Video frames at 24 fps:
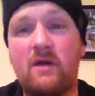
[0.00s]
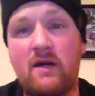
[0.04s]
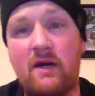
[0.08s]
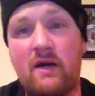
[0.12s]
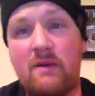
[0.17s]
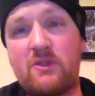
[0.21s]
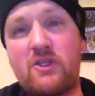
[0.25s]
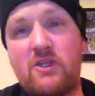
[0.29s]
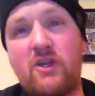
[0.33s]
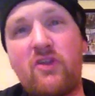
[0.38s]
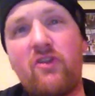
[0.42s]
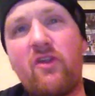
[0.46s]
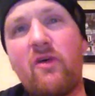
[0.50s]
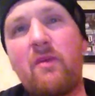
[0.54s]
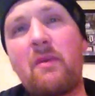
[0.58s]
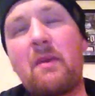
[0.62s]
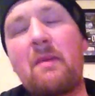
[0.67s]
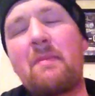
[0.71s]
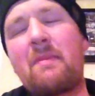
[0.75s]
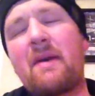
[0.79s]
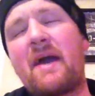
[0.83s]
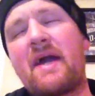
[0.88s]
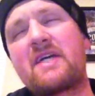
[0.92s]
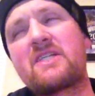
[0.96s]
I'm sure they'll
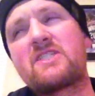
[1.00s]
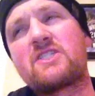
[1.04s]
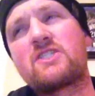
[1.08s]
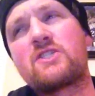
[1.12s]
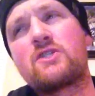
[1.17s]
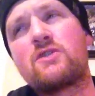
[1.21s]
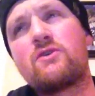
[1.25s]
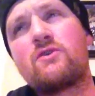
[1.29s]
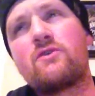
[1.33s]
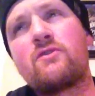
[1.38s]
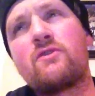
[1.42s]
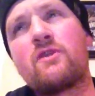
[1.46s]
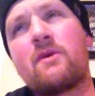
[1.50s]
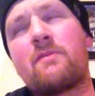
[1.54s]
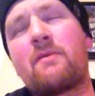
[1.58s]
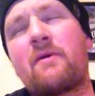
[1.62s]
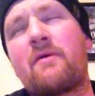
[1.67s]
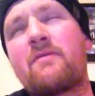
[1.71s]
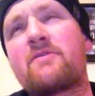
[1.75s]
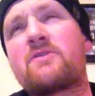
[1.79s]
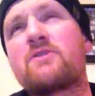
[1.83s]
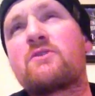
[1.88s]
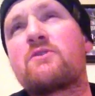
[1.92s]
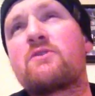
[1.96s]
be back soon. They'll
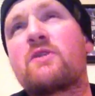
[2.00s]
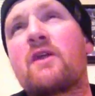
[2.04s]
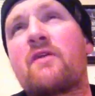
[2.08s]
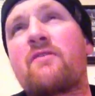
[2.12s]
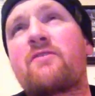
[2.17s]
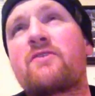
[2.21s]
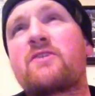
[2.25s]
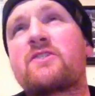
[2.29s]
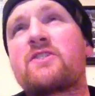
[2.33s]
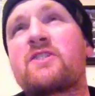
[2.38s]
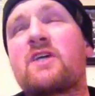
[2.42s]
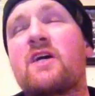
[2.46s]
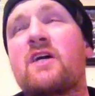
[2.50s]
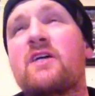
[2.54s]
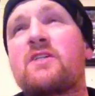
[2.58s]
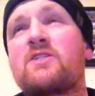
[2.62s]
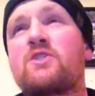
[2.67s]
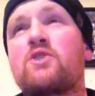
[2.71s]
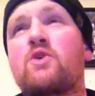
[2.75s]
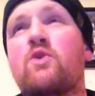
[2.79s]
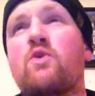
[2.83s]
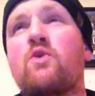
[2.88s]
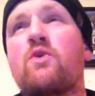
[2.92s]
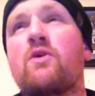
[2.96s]
probably do another
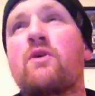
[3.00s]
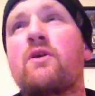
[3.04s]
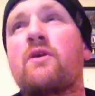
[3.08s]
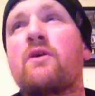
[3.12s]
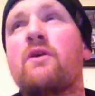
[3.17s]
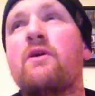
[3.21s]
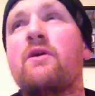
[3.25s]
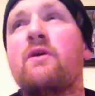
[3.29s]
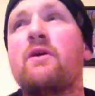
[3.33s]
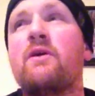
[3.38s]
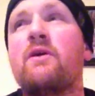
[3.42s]
tour.